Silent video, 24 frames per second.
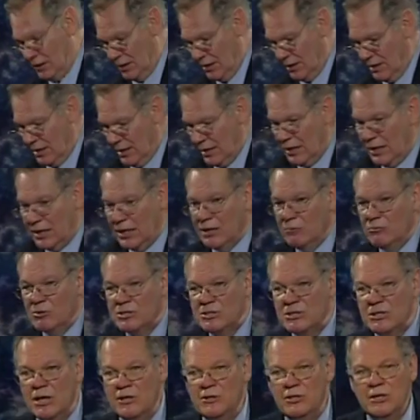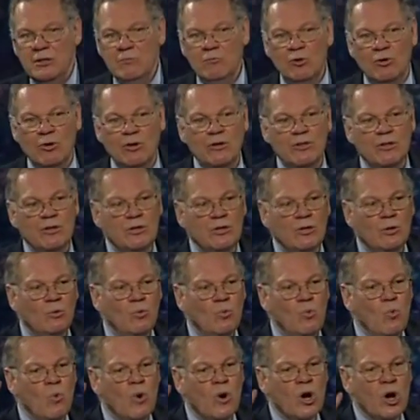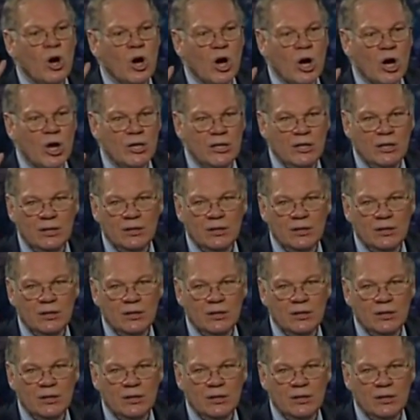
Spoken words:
it was nothing more than the Word